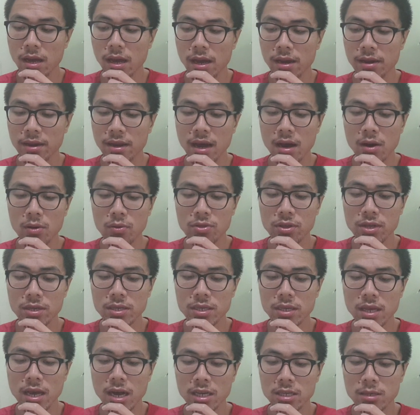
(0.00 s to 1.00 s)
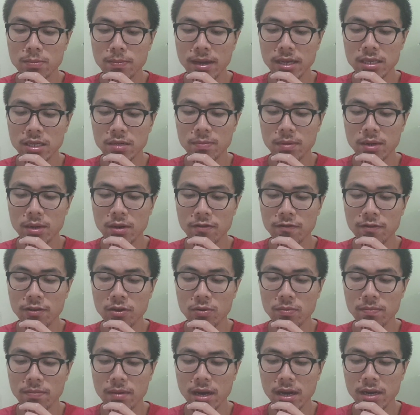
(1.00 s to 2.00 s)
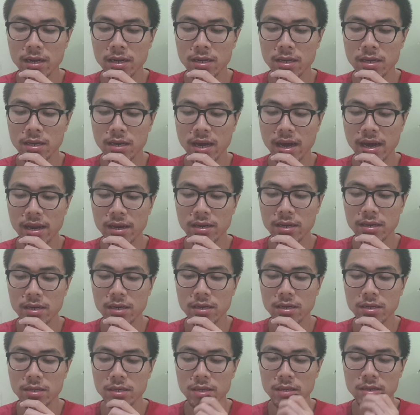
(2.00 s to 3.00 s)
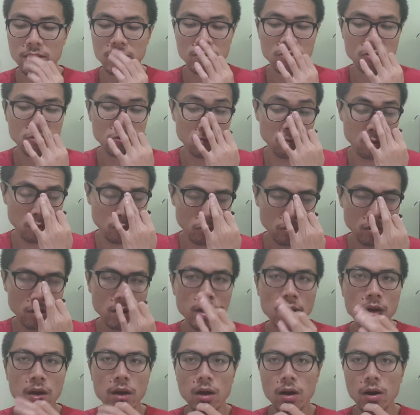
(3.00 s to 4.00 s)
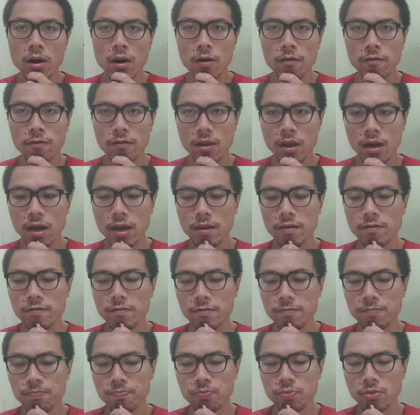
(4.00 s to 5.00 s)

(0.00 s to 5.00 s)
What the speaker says: And now this young specimen of humanity enters the school of life.